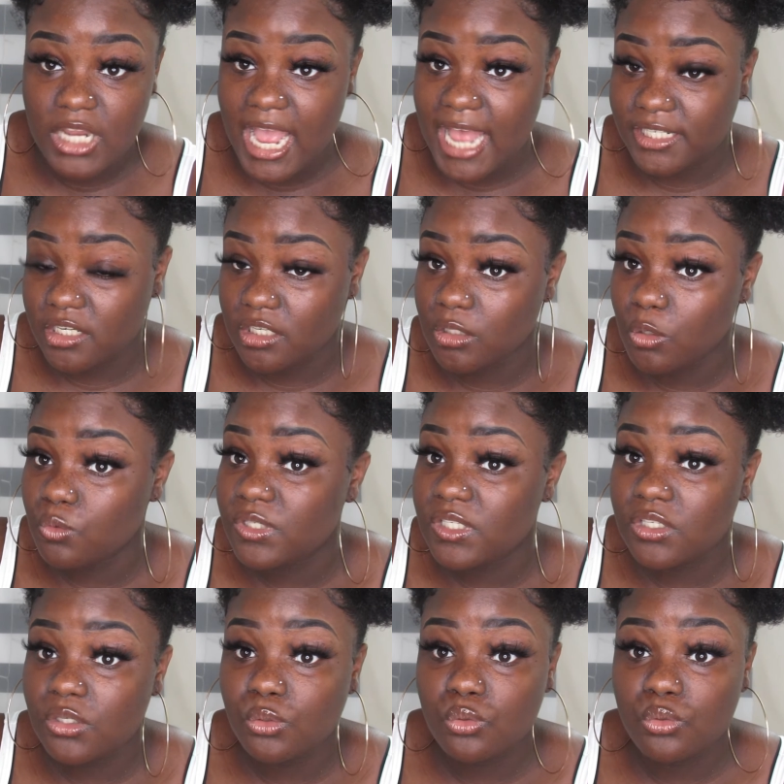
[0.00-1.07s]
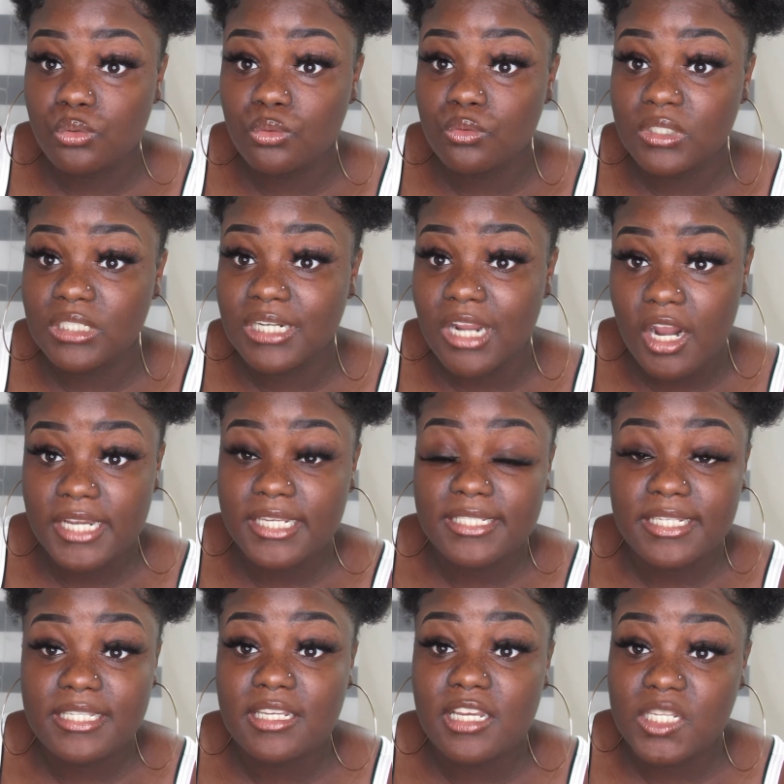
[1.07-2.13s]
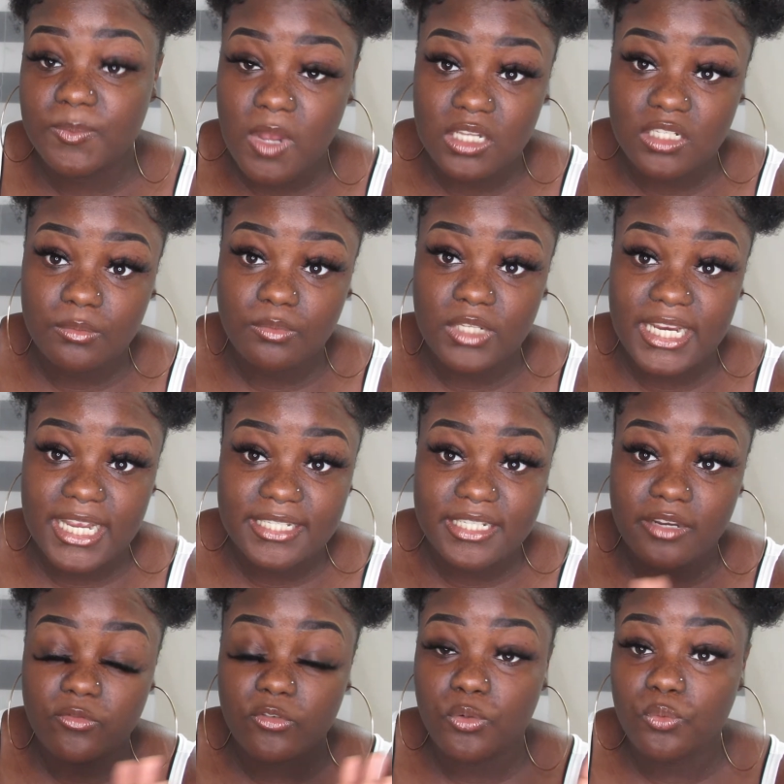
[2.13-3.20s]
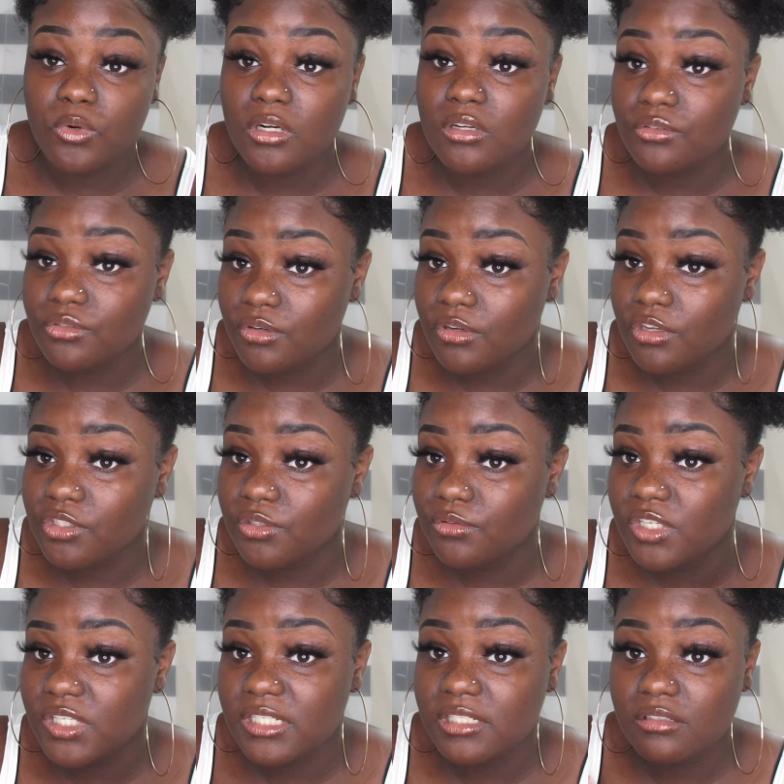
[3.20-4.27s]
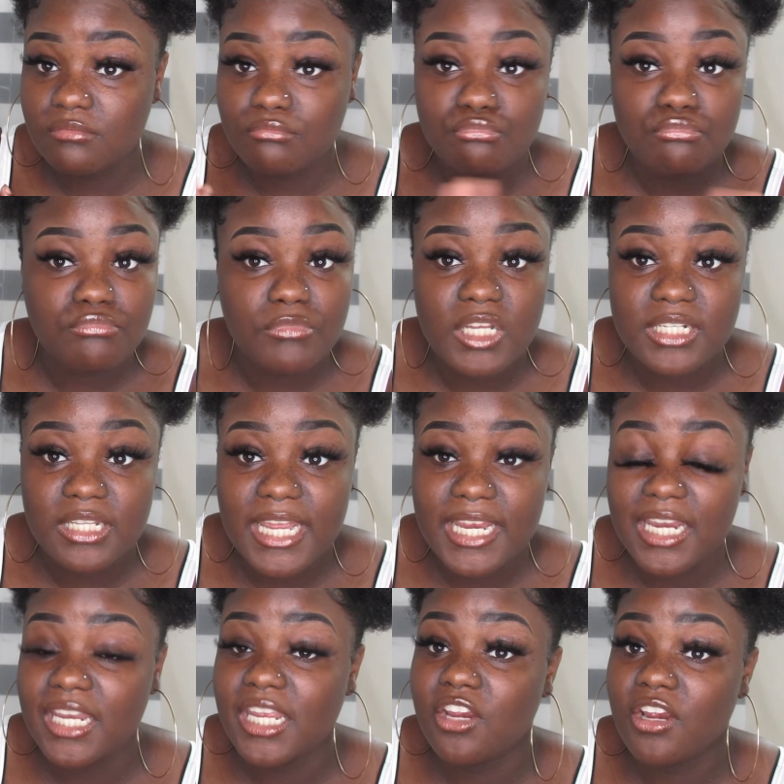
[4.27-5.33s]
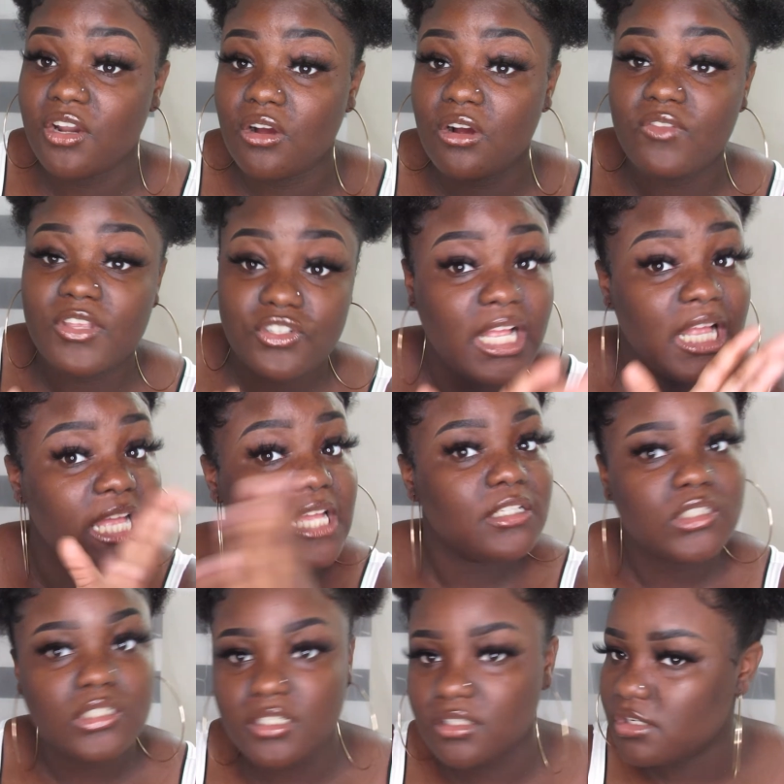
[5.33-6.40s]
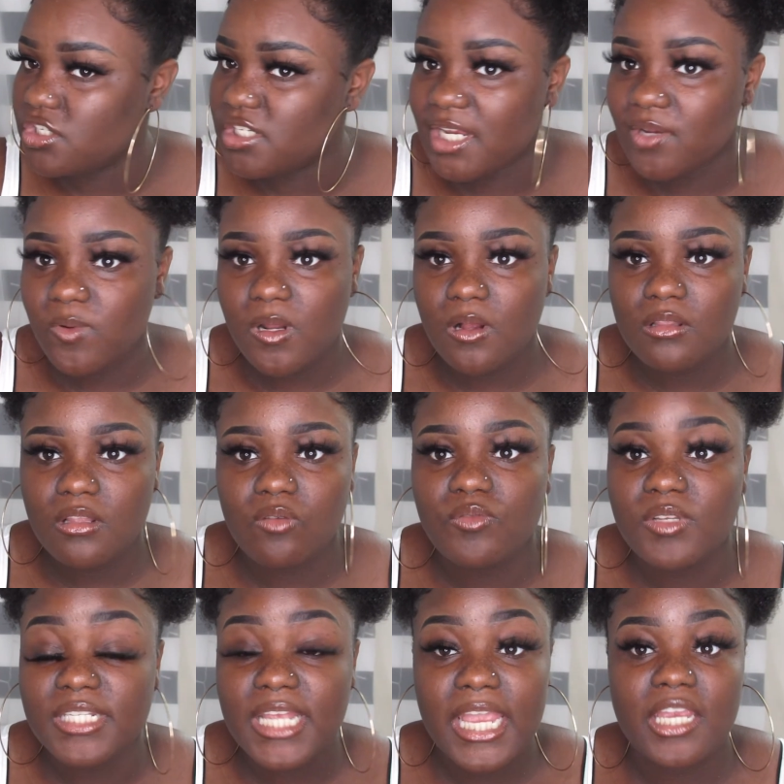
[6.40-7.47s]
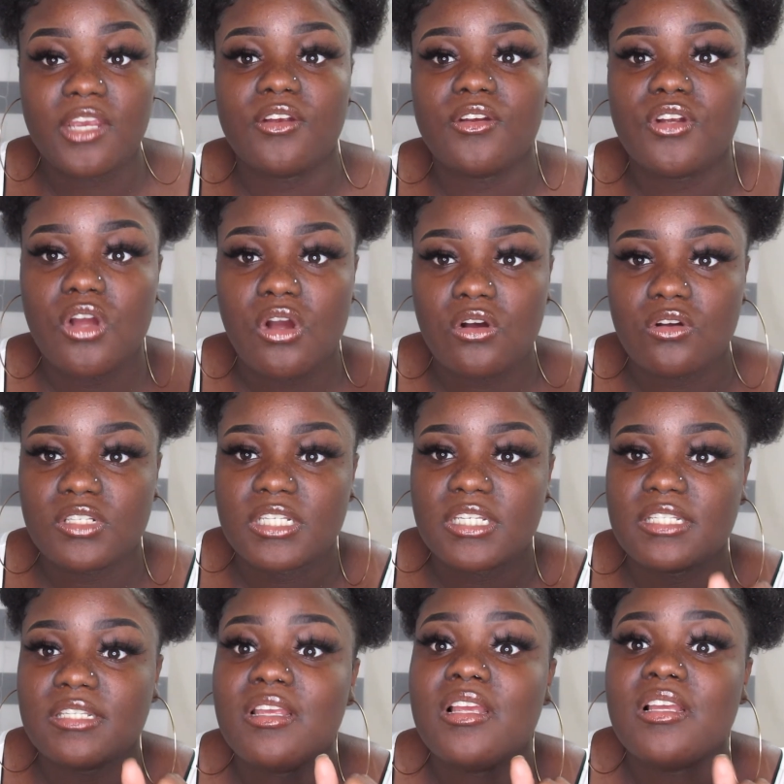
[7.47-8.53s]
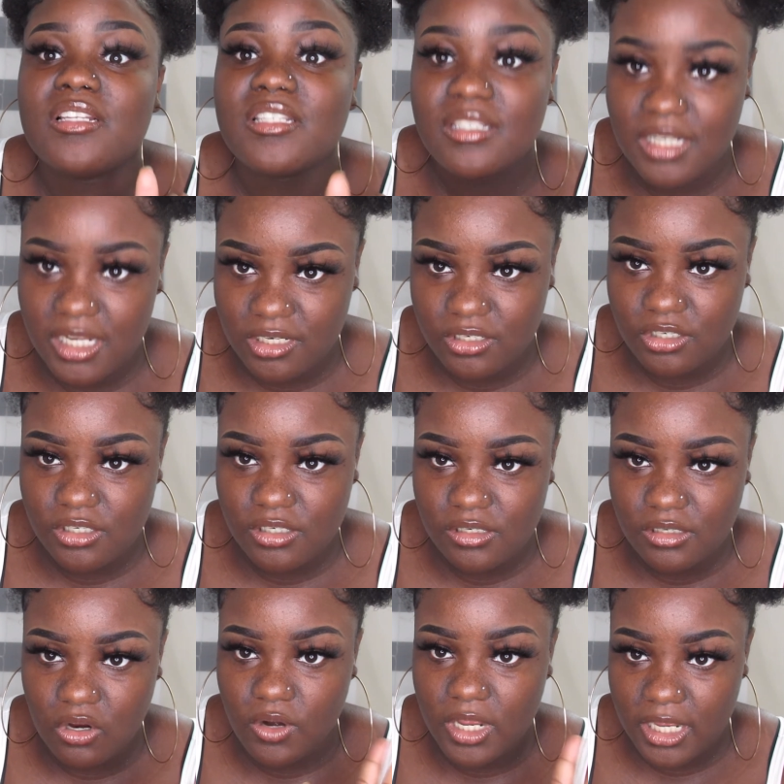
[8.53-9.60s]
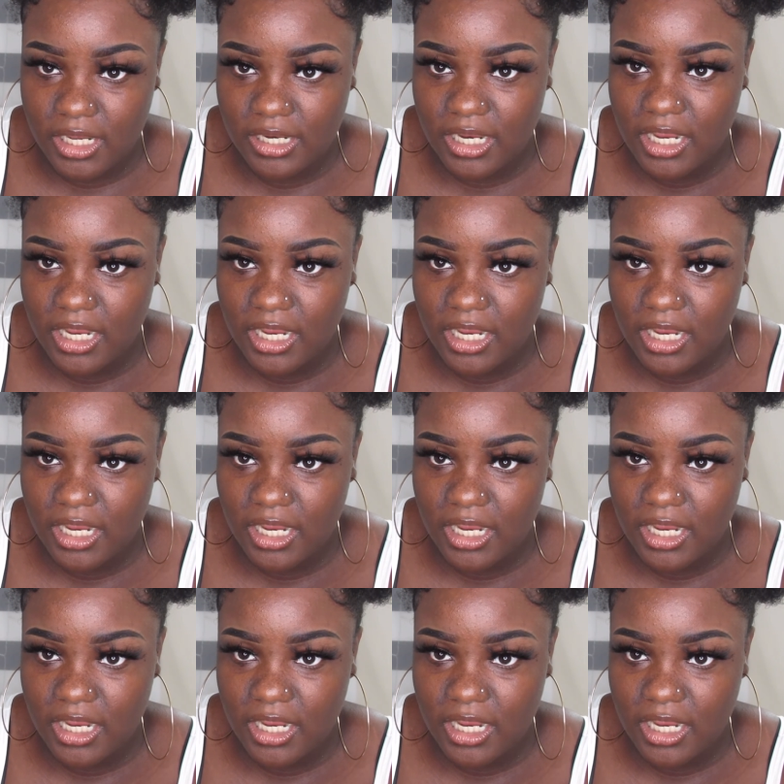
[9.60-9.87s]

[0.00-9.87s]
as close to non-existent as possible. Like I said, if you're one of those girls who just doesn't like any hair at all, just shave it all off because hair causes stench, okay?